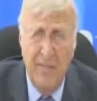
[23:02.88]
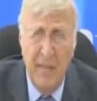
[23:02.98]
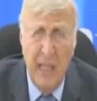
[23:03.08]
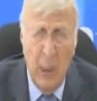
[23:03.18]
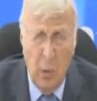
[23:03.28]
out,
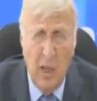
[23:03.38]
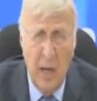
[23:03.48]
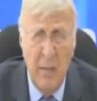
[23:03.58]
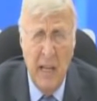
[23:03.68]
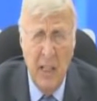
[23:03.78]
they will
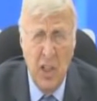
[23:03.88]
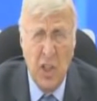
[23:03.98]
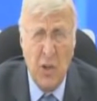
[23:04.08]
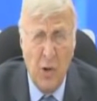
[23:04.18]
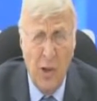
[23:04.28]
come and
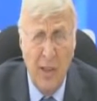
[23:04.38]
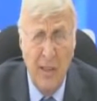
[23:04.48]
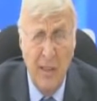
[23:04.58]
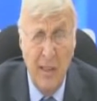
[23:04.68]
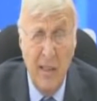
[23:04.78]

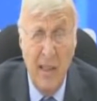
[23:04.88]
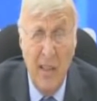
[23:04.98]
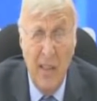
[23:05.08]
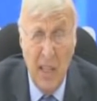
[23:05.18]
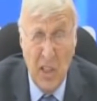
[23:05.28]
destroy
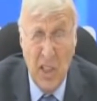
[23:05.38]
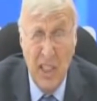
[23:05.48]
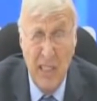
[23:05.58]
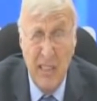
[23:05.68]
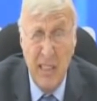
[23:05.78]

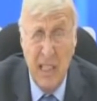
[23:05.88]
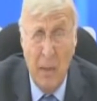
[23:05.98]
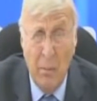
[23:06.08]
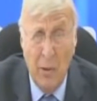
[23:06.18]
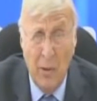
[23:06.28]
this
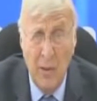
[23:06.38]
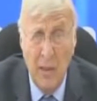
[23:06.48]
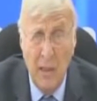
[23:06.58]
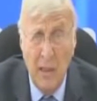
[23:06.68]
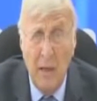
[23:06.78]
temple
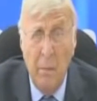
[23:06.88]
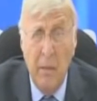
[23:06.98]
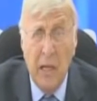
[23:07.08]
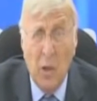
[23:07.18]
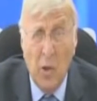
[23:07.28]

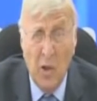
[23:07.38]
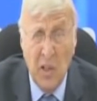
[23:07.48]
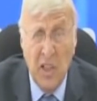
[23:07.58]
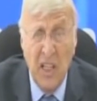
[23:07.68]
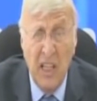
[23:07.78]

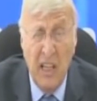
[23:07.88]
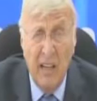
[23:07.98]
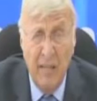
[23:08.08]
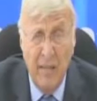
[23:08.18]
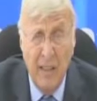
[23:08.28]
because
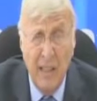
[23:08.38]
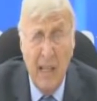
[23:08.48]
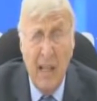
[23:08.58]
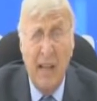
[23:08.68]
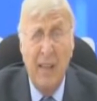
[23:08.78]
of
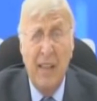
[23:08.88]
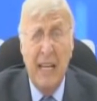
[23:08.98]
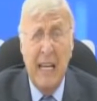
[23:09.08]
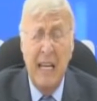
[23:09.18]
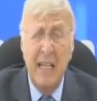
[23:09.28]

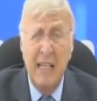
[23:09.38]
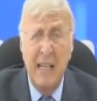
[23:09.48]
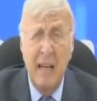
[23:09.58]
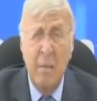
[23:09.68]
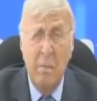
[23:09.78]
the
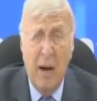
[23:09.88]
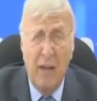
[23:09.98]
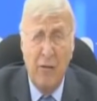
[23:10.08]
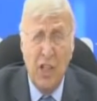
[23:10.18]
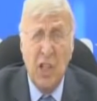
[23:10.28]

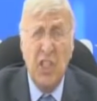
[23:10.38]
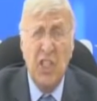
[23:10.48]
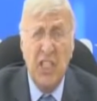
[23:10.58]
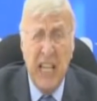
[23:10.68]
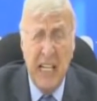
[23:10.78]

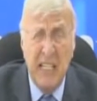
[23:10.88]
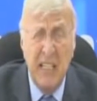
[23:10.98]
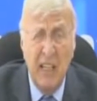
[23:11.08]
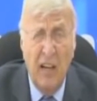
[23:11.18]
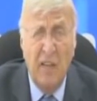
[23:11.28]
impoverished
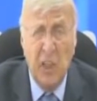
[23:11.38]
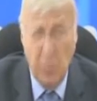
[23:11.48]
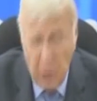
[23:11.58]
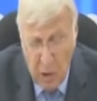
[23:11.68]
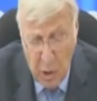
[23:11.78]
state of
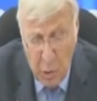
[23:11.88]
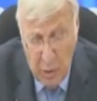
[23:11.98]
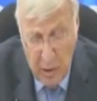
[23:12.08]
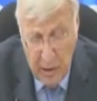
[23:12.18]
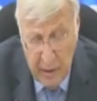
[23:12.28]

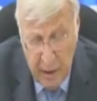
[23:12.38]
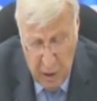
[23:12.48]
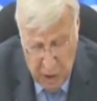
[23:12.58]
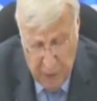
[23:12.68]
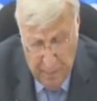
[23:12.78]
spiritual
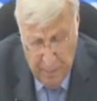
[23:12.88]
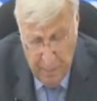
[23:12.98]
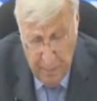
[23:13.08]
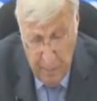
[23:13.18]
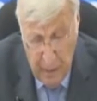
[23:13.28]
leadership.